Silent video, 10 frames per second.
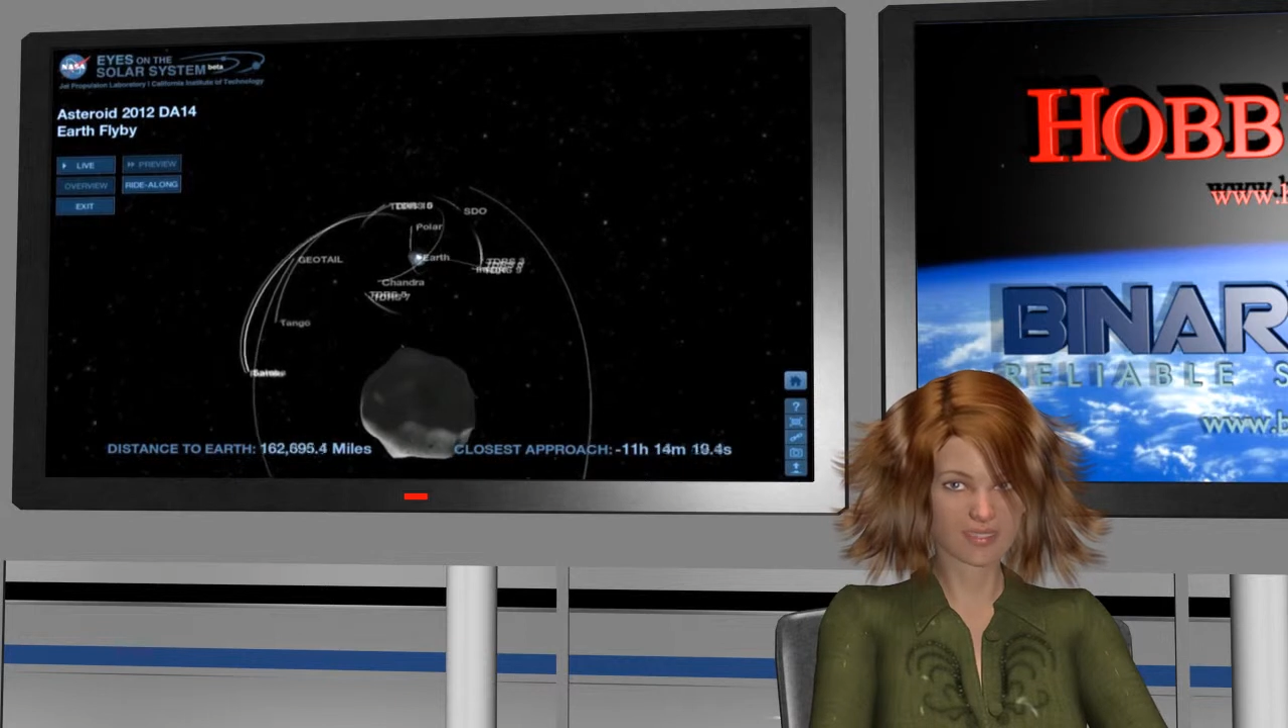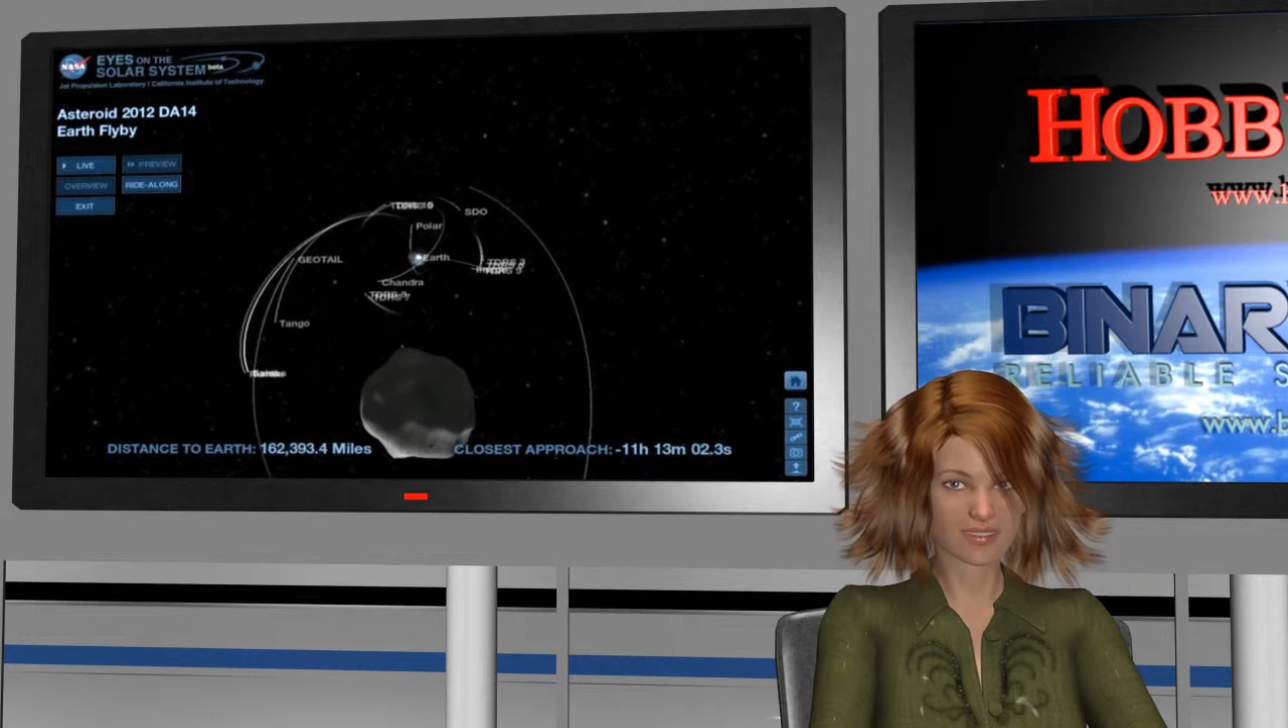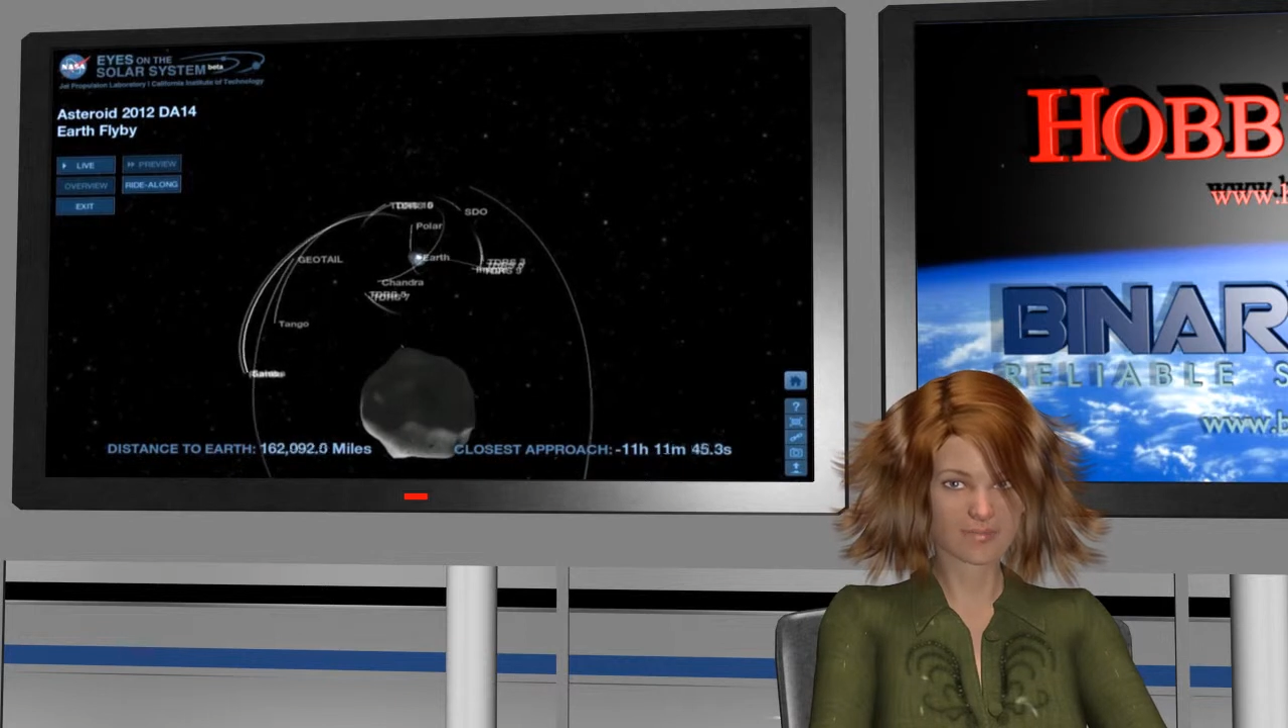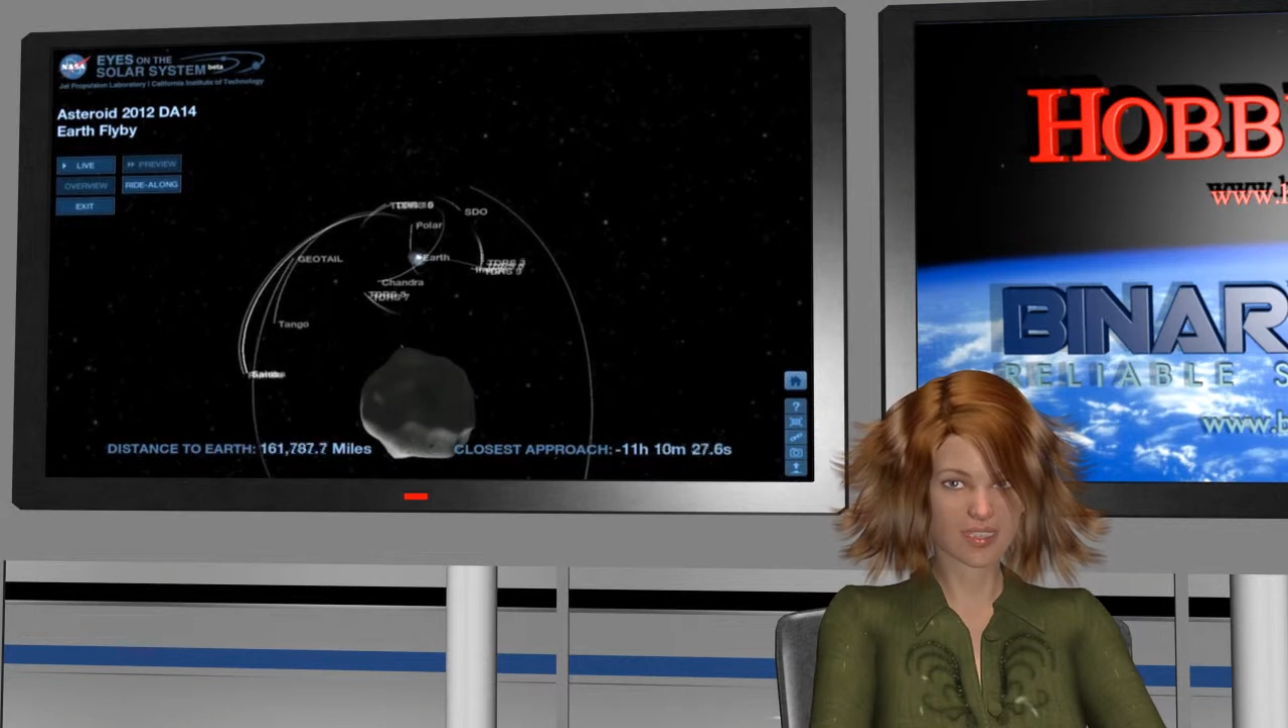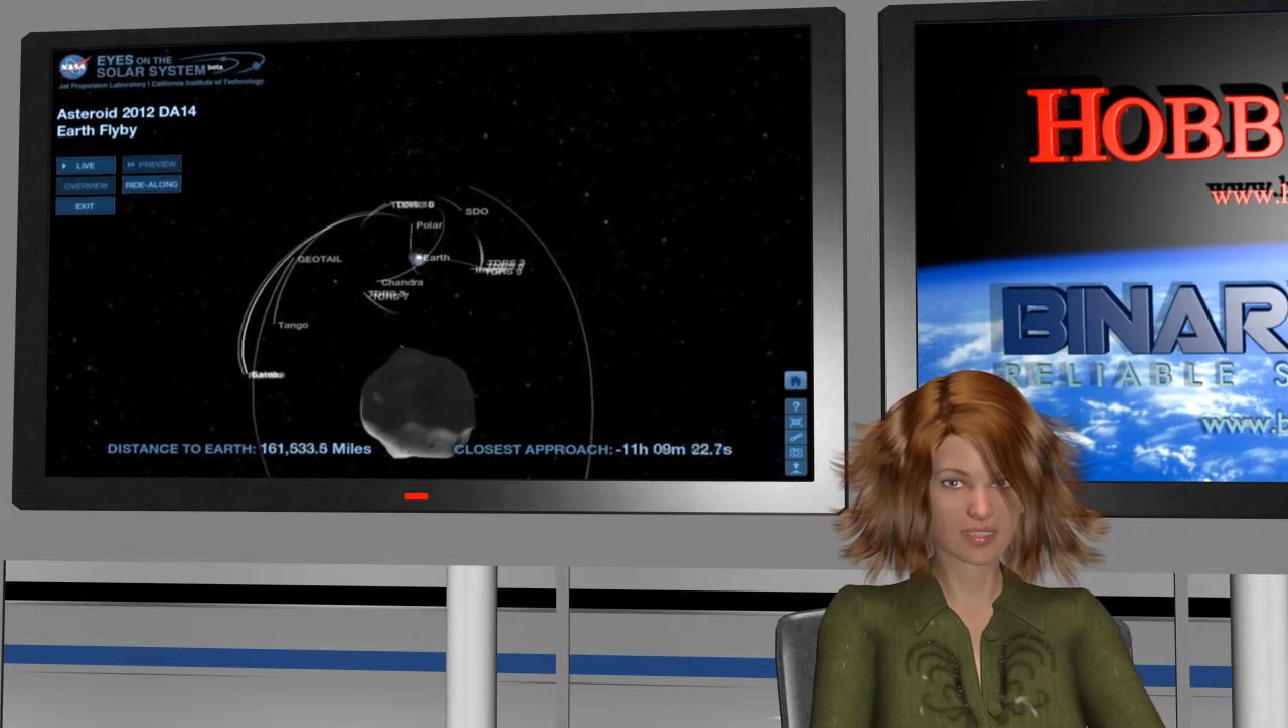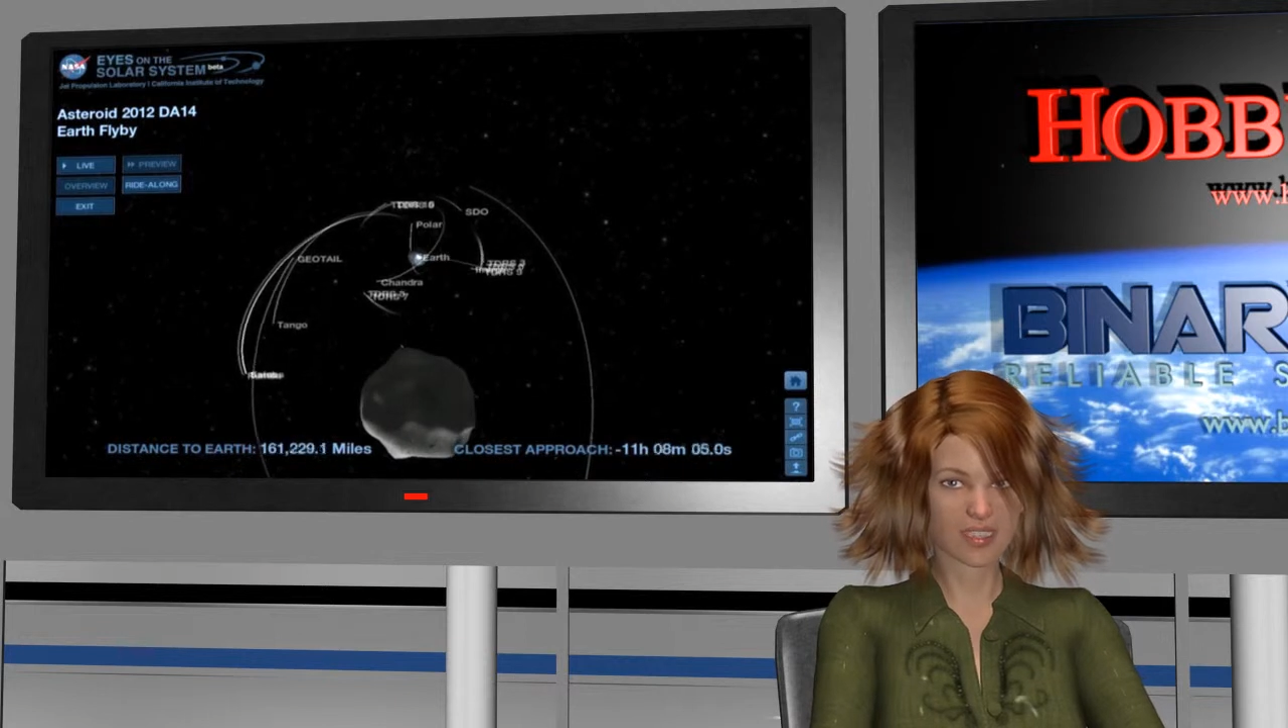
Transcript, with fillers: similar